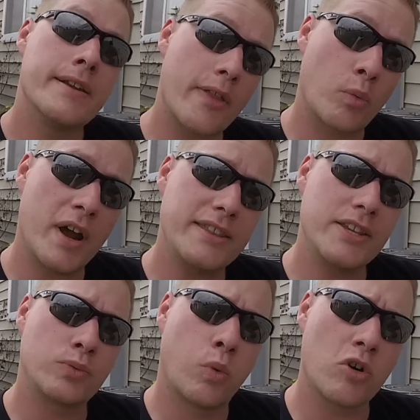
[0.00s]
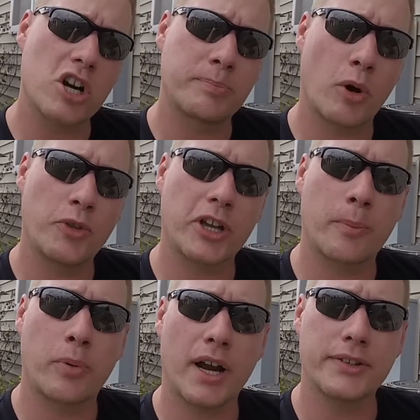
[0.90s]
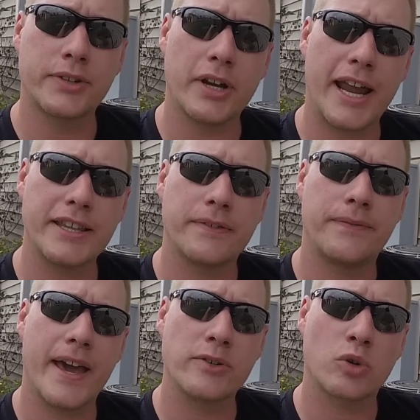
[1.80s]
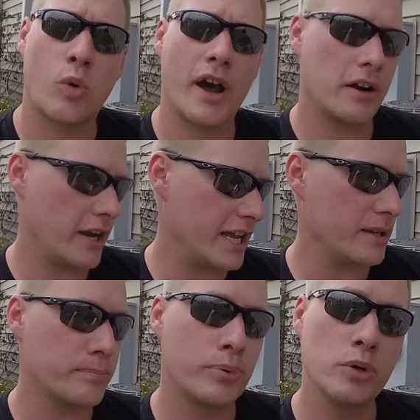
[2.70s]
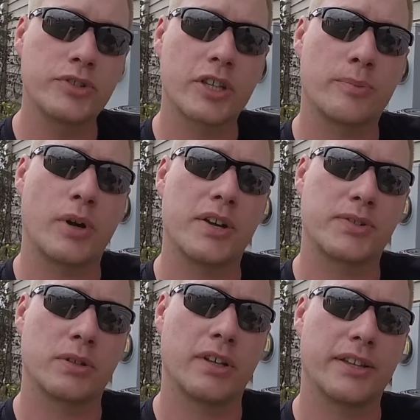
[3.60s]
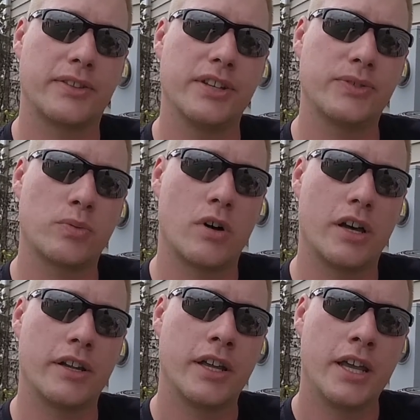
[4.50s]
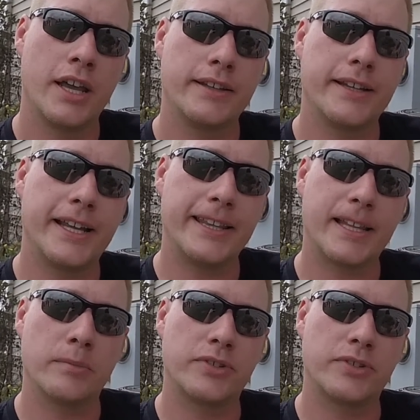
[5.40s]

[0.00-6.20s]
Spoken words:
Now the way these work, both the compressor and the fan require a boost compressor like this one to get them